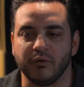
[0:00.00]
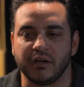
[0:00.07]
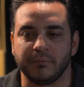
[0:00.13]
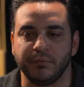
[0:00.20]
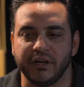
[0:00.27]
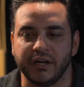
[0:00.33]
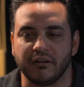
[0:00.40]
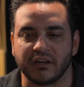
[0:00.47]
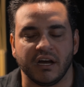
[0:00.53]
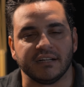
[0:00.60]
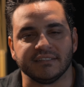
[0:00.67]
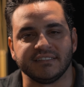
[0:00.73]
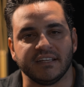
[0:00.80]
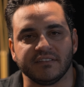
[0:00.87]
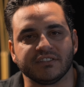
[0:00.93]
want to put out
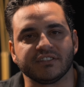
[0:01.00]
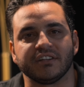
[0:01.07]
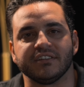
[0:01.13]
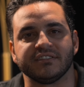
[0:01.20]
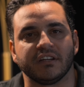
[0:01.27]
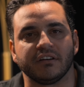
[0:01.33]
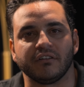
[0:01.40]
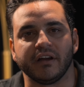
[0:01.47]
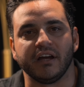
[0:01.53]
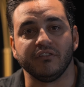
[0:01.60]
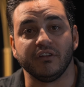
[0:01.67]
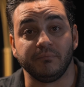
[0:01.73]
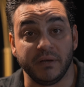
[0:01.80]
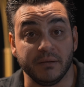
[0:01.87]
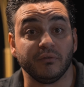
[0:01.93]
content that's going to center around
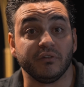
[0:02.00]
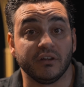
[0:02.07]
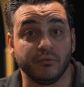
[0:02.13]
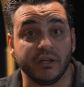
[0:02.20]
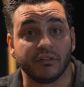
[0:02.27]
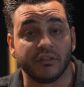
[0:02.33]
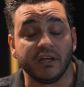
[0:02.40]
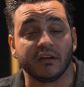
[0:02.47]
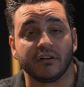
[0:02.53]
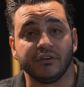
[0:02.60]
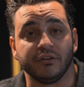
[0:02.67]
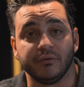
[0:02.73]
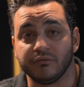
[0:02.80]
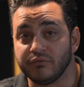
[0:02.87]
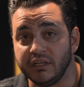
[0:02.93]
the people that we think are
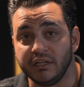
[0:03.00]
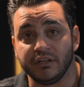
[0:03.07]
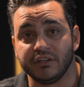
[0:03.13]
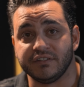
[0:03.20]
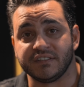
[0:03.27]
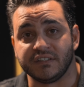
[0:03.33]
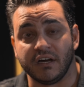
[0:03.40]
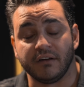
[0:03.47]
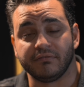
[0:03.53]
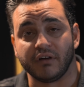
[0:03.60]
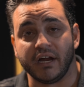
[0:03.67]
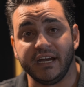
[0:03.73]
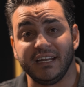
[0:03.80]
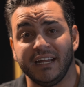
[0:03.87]
doing really good stuff. Right.